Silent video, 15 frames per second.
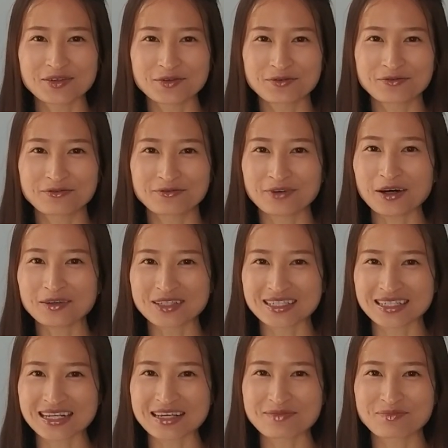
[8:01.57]
You fell
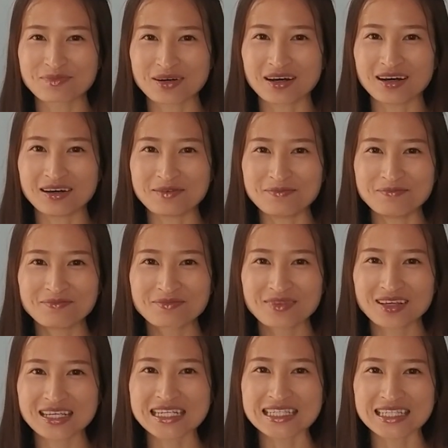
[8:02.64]
asleep
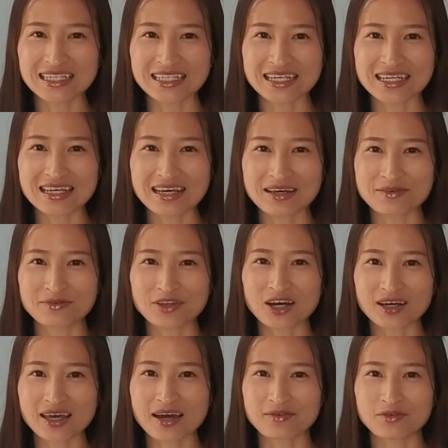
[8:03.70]
easily if
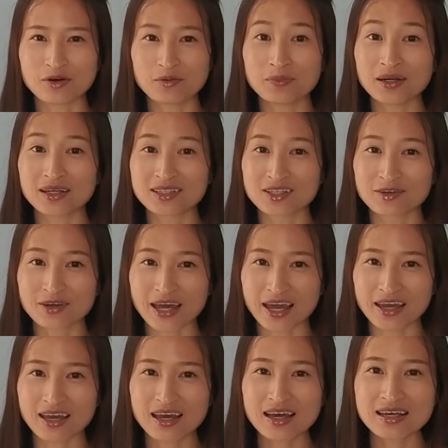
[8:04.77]
not careful, but it's okay.